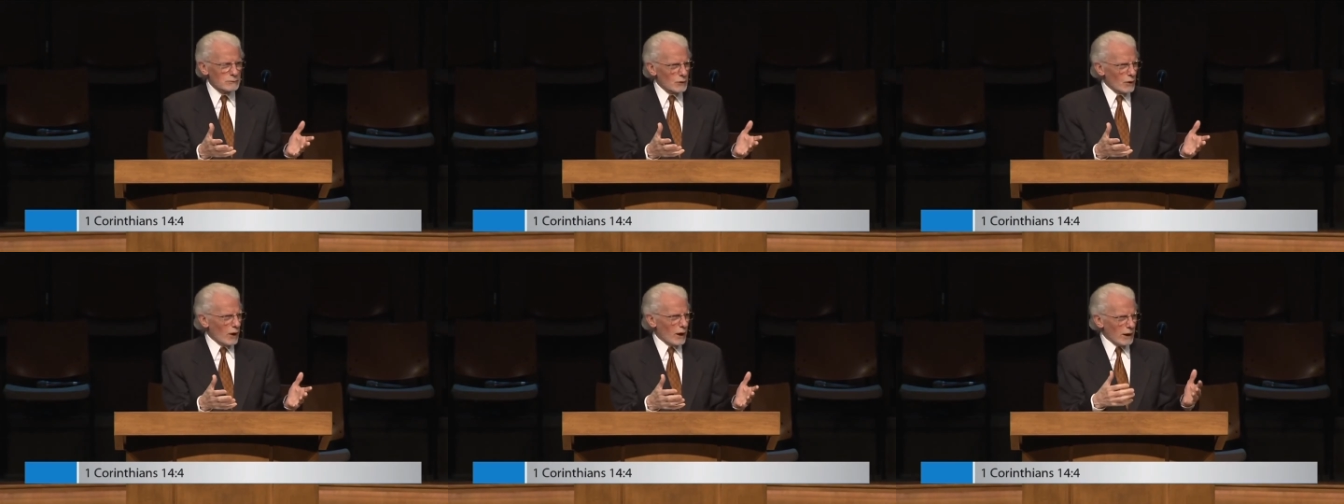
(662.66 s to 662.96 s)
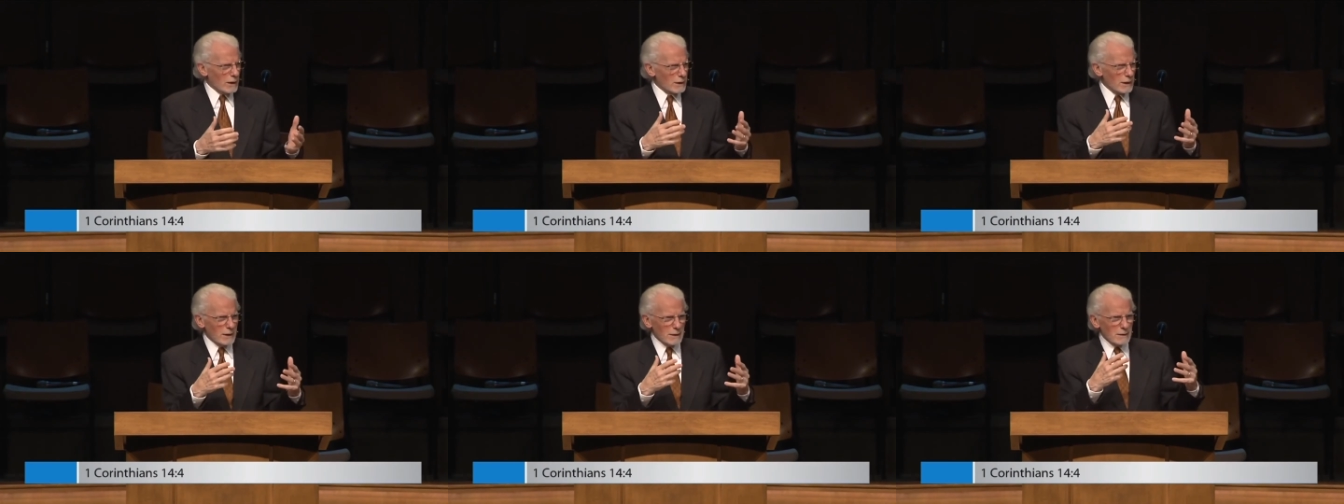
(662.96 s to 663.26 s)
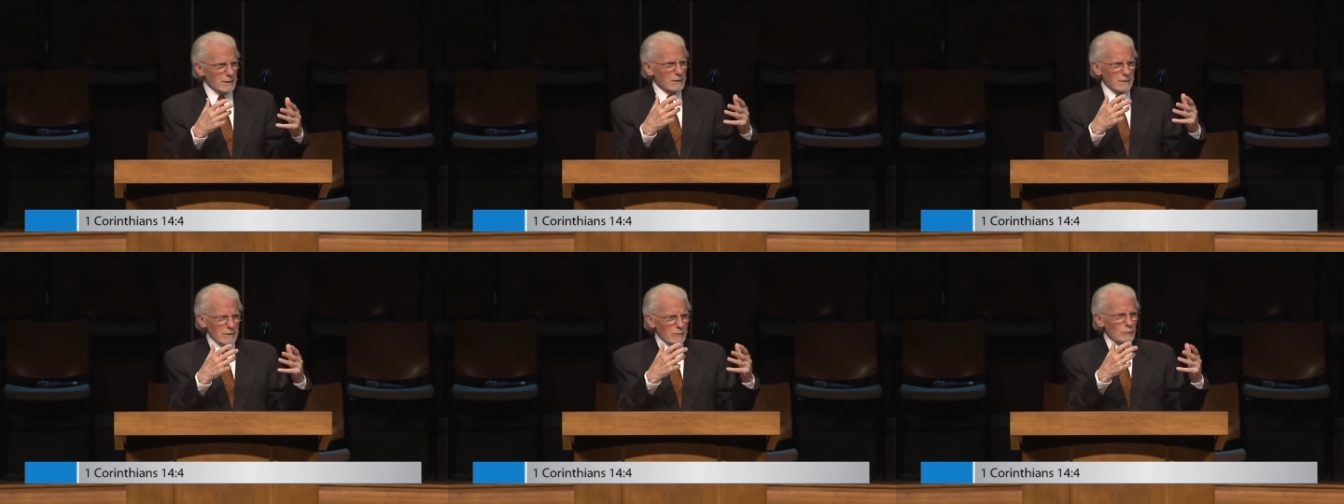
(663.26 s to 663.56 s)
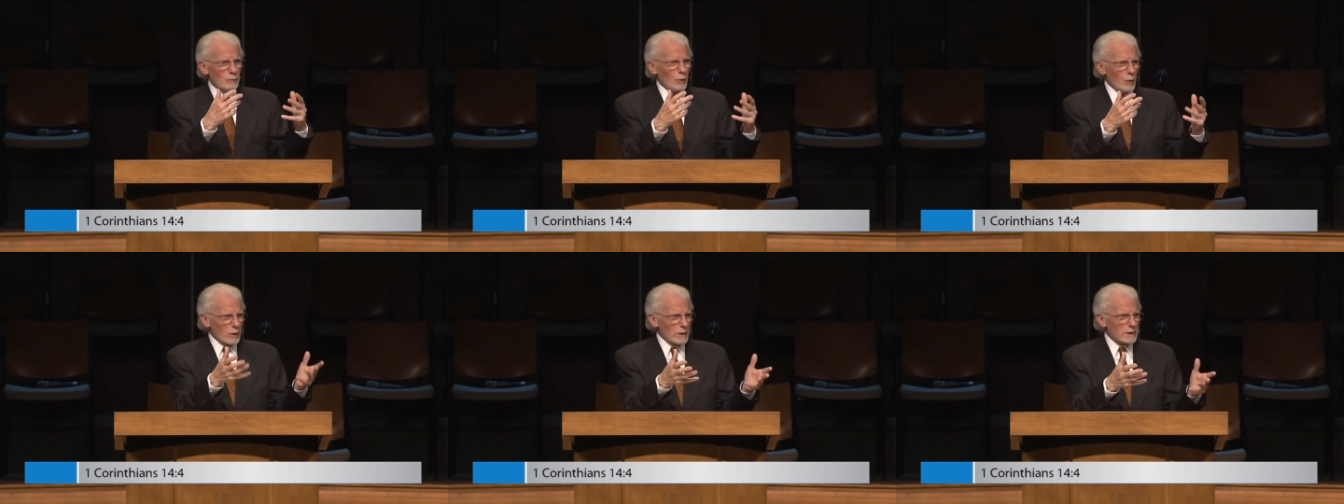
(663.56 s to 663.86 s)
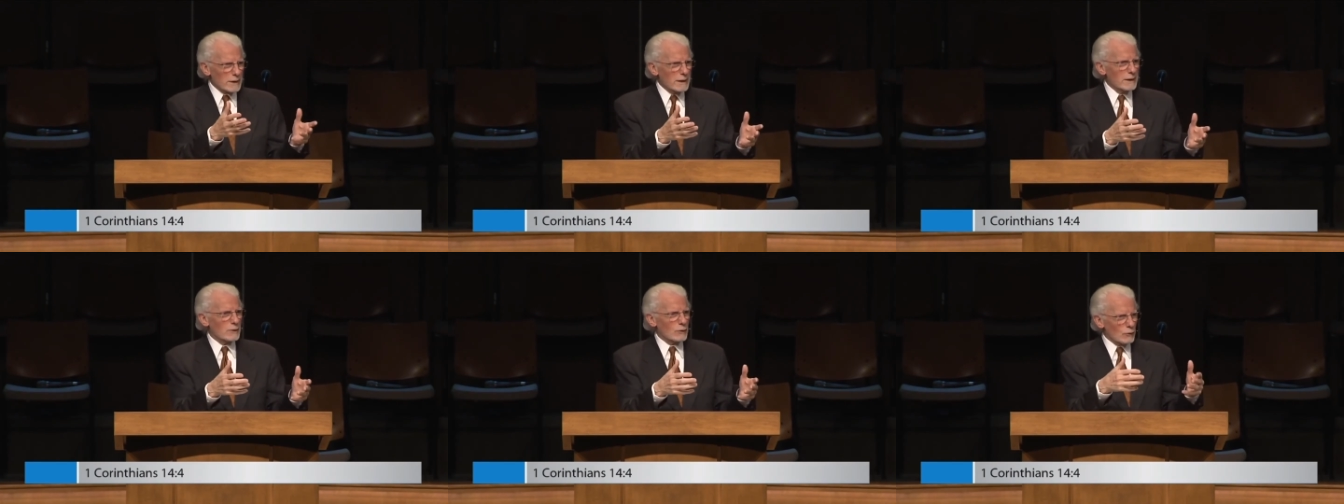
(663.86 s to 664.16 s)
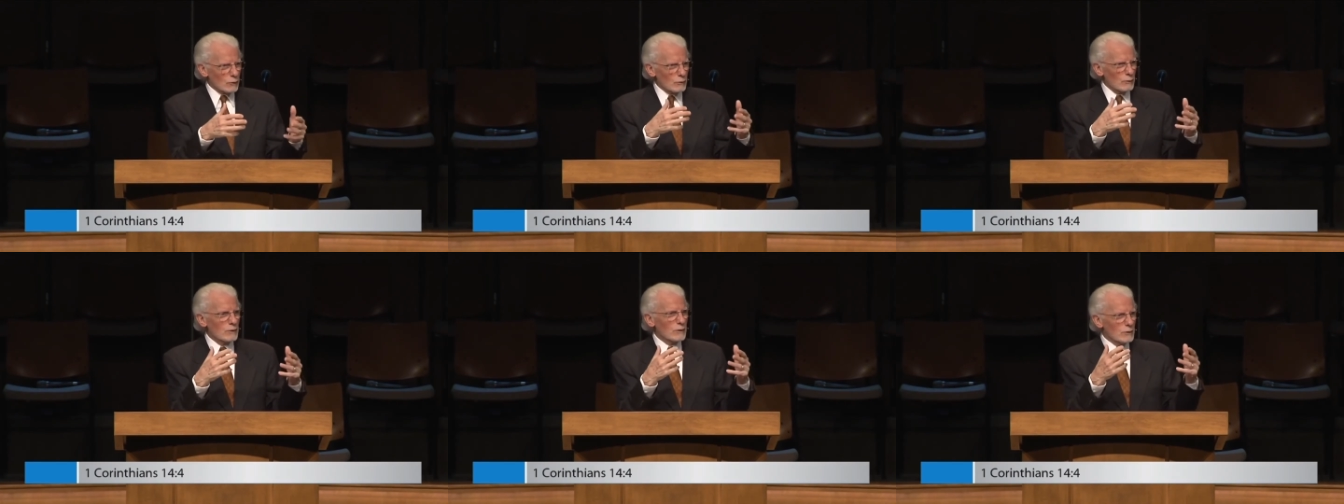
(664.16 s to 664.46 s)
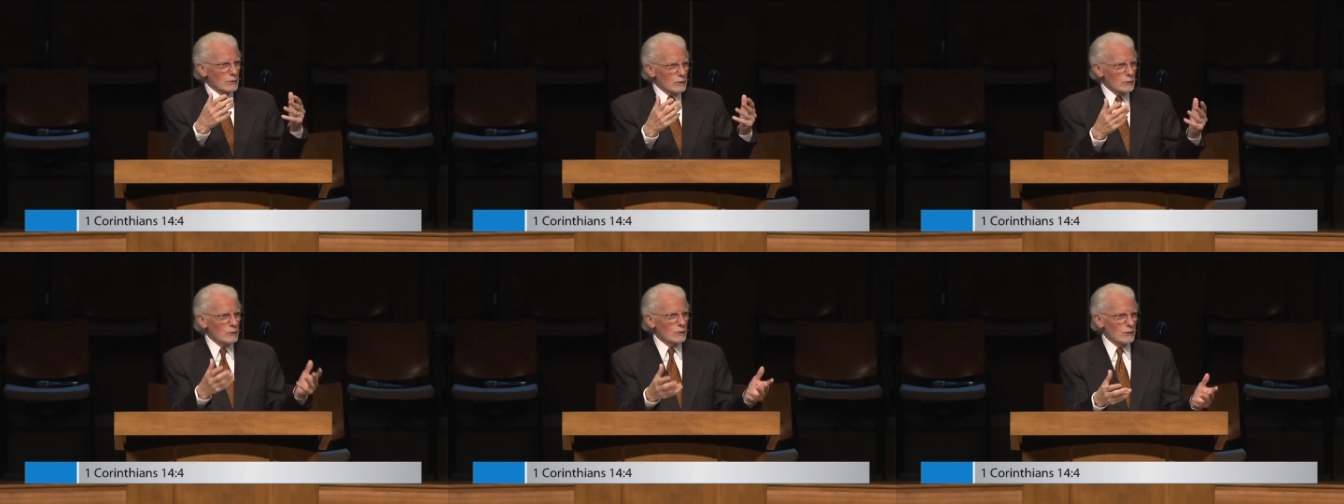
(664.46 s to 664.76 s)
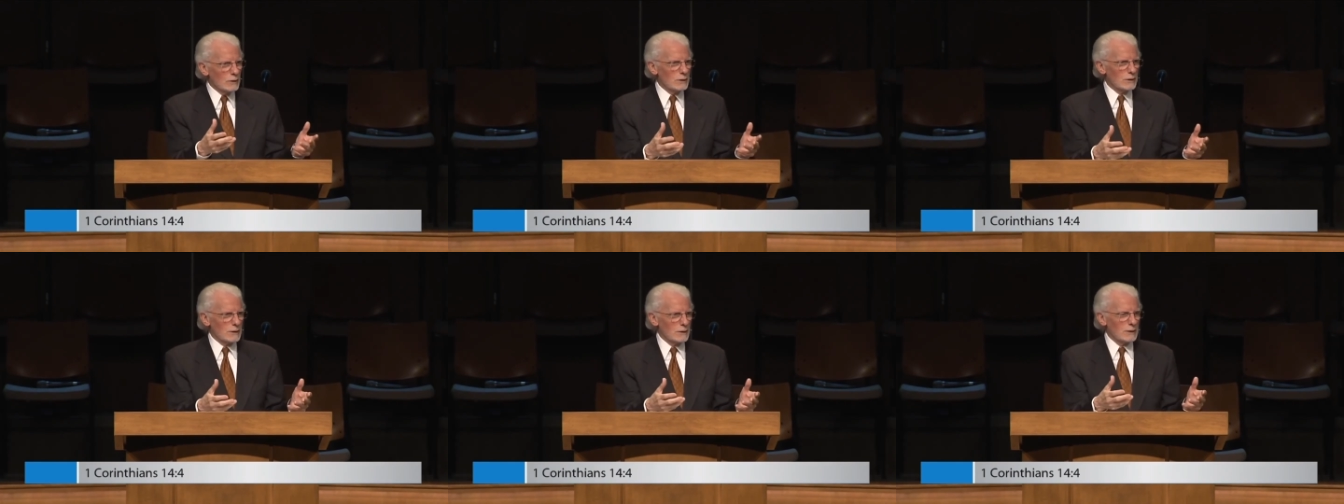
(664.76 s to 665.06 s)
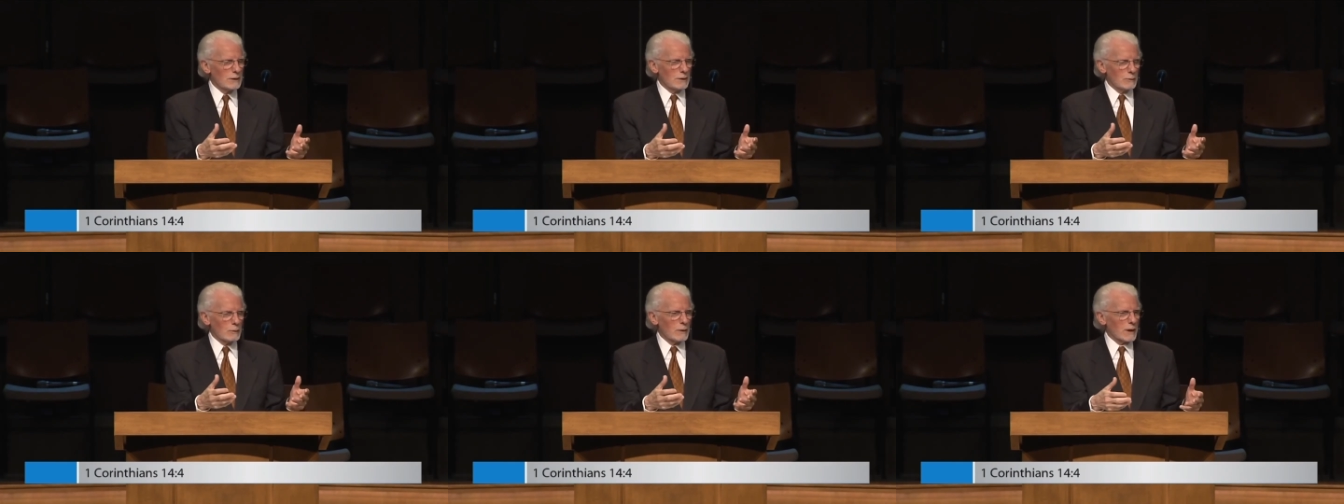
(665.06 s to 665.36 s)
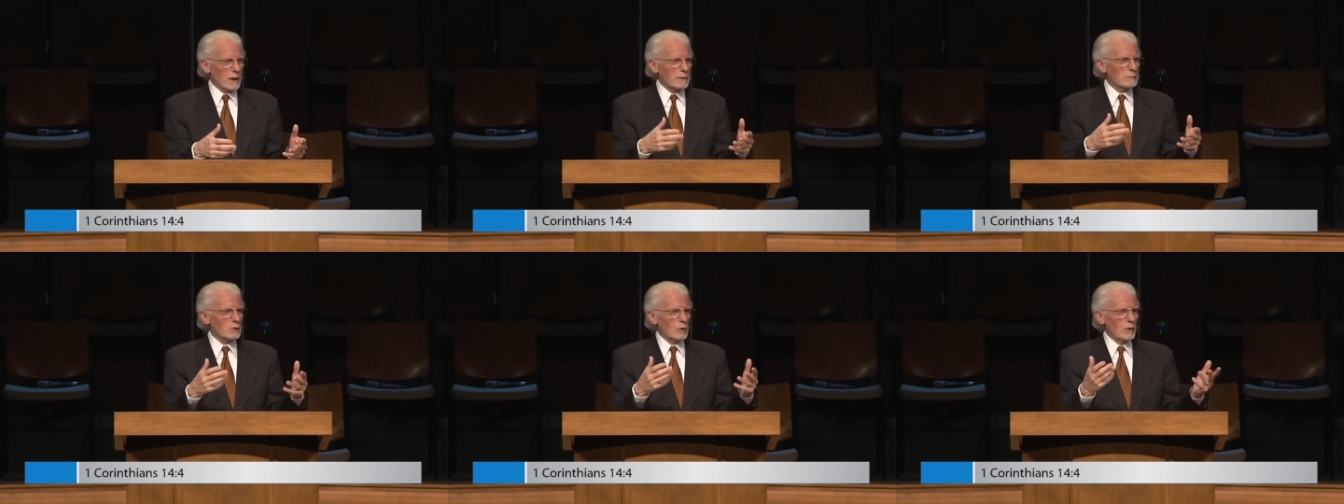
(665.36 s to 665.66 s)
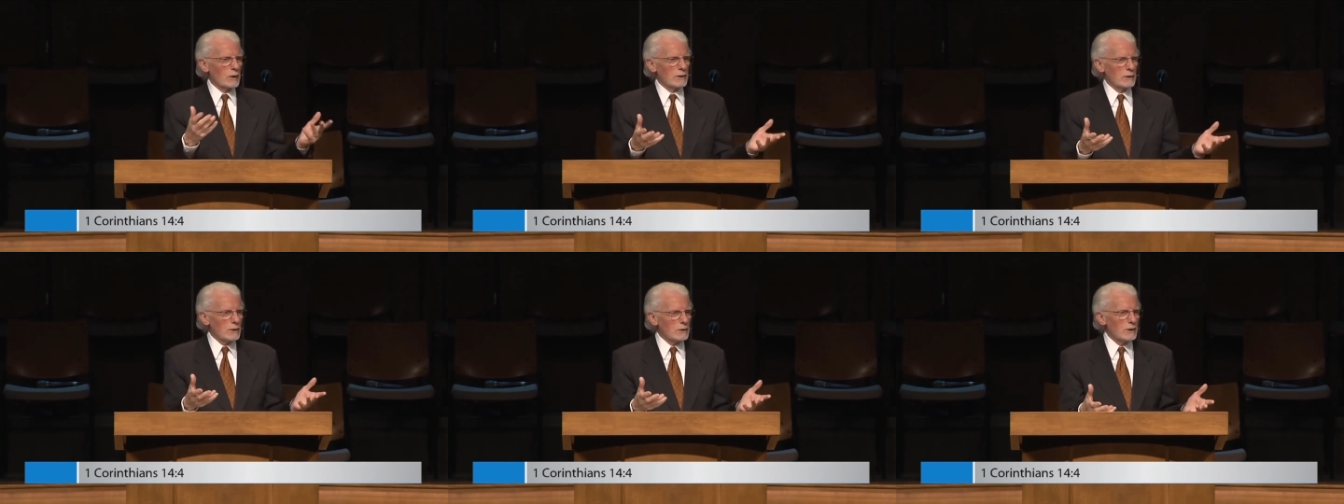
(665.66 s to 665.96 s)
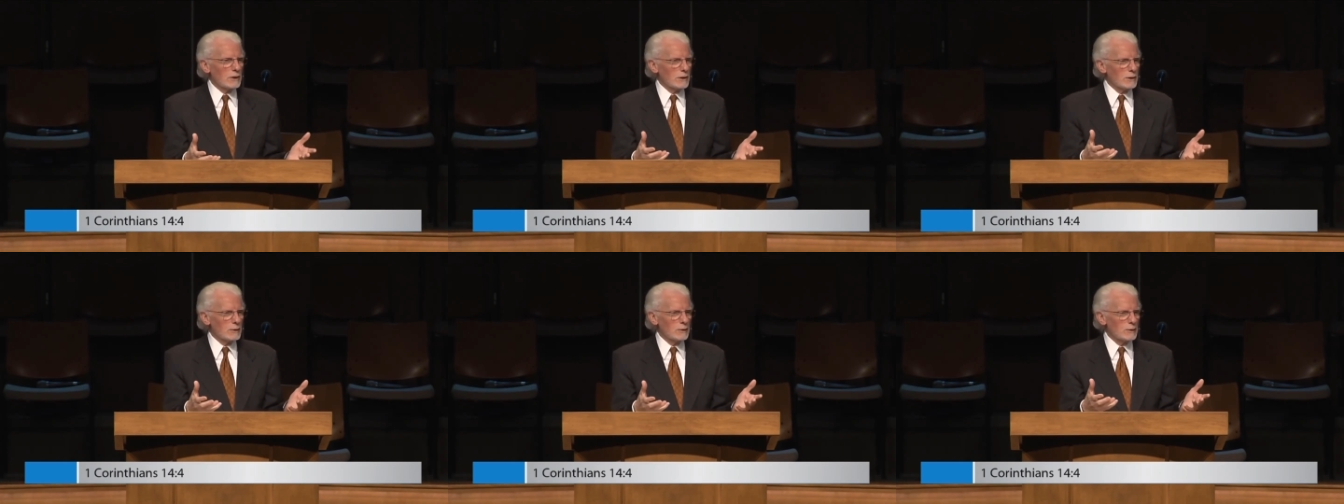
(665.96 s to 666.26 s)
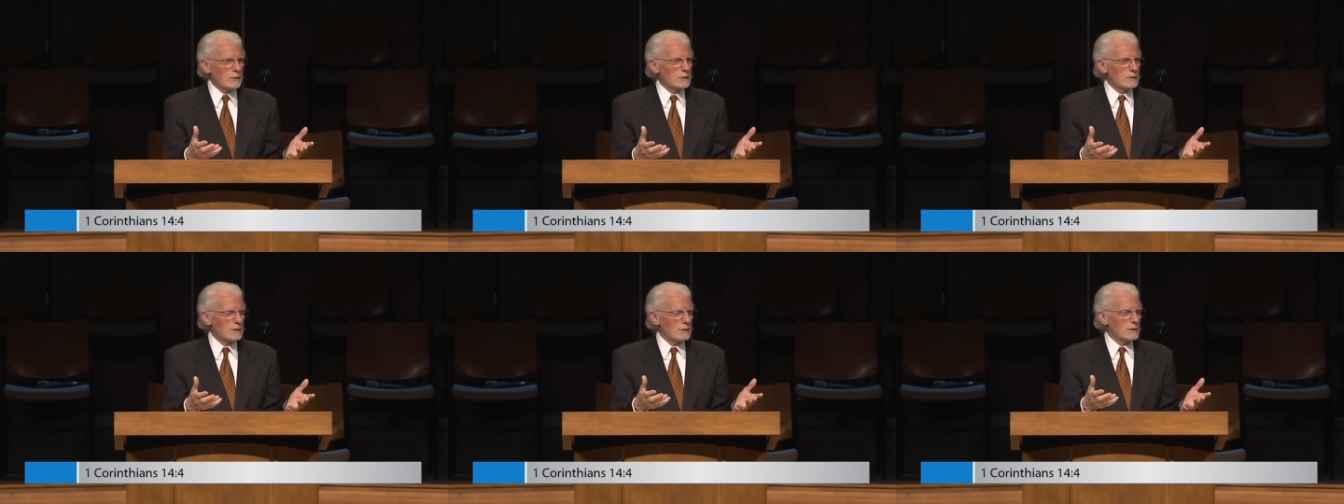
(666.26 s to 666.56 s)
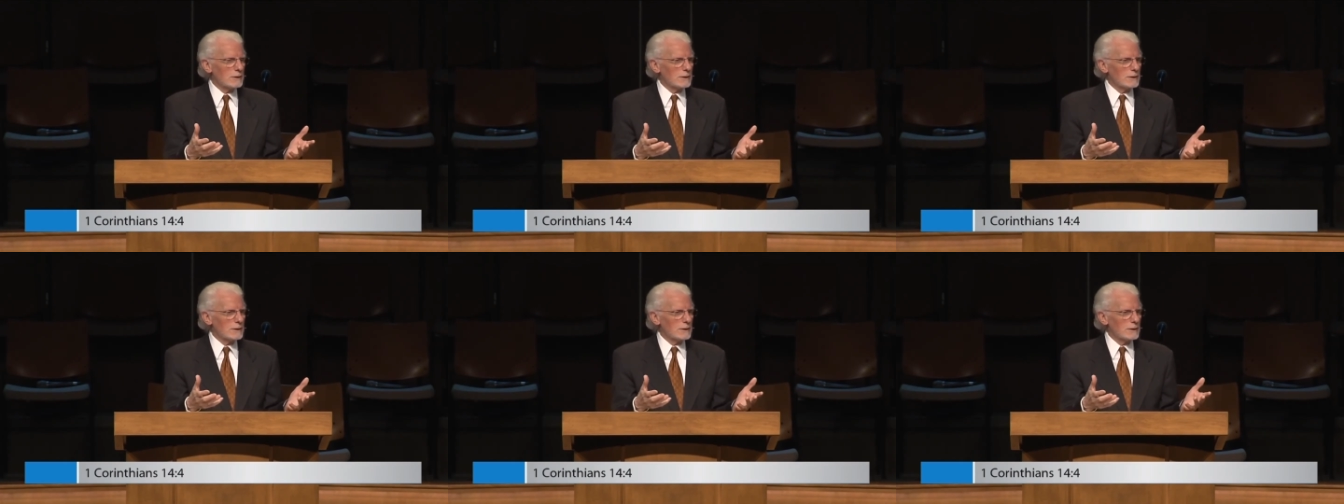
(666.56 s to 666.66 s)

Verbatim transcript: talking, working through what I'm going to do.